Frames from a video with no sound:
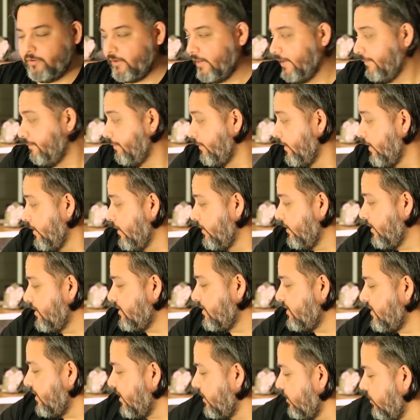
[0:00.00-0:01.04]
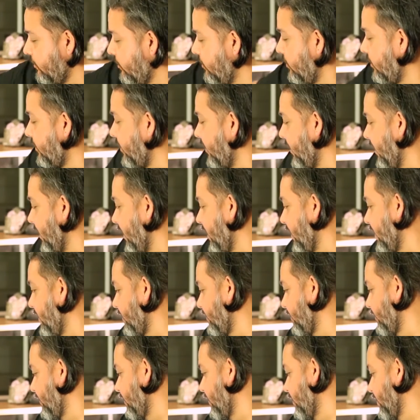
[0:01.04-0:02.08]
All right, let's take a look
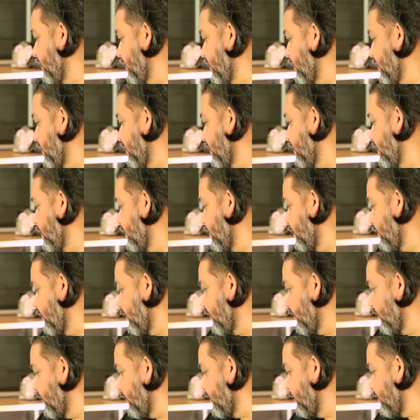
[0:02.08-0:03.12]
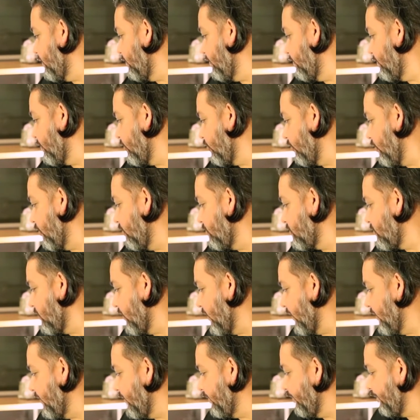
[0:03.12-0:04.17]
at the chrome
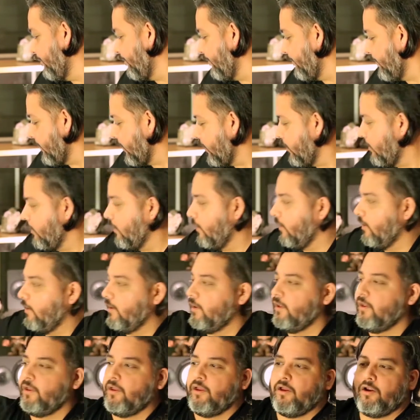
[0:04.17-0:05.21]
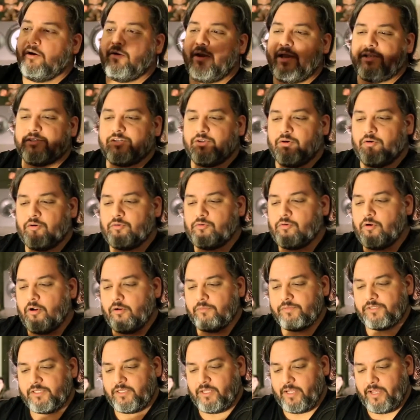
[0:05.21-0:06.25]
slide. All right, so
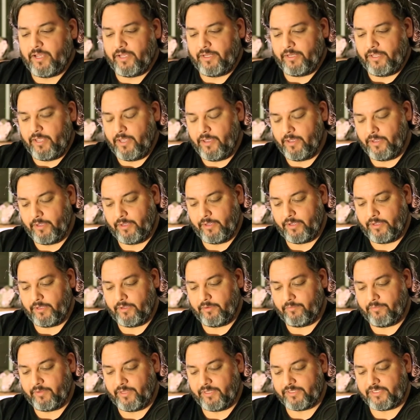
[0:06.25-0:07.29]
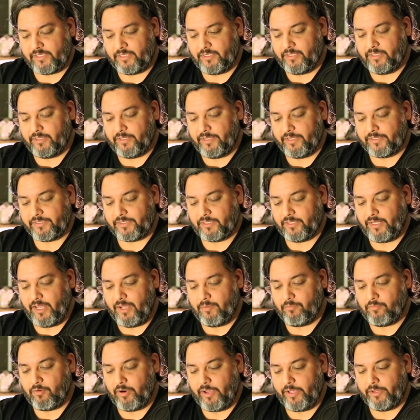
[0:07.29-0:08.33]
chrome slide, it's a
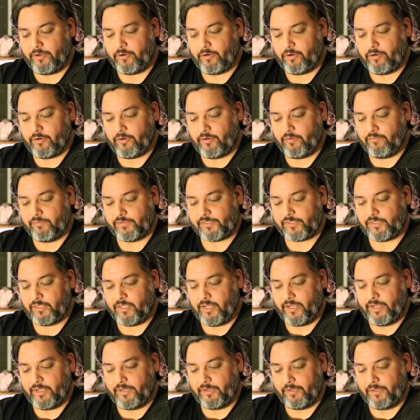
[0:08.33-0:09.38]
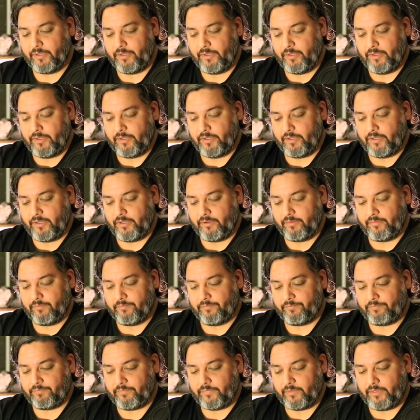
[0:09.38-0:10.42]
lot brighter of a slide.
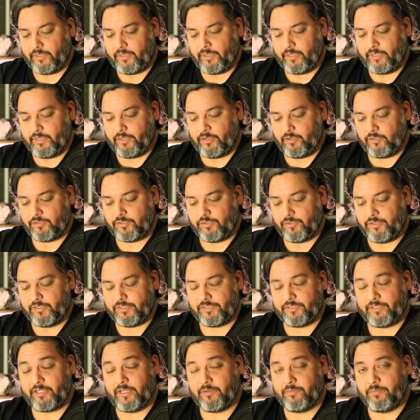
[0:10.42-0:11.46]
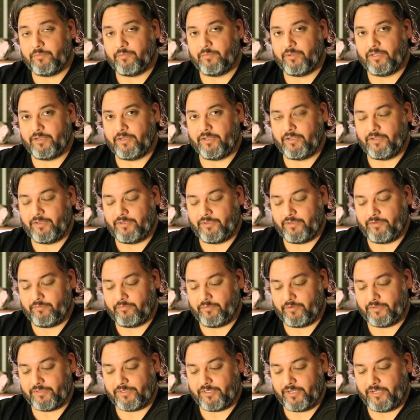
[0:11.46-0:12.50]
It also doesn't come in many
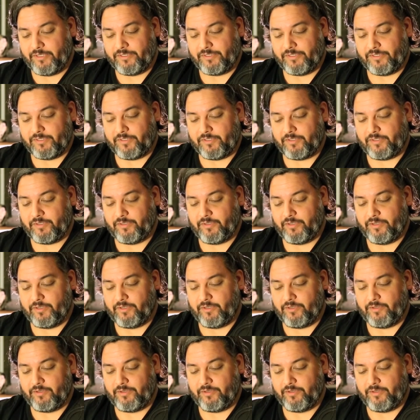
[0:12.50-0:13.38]
different sizes.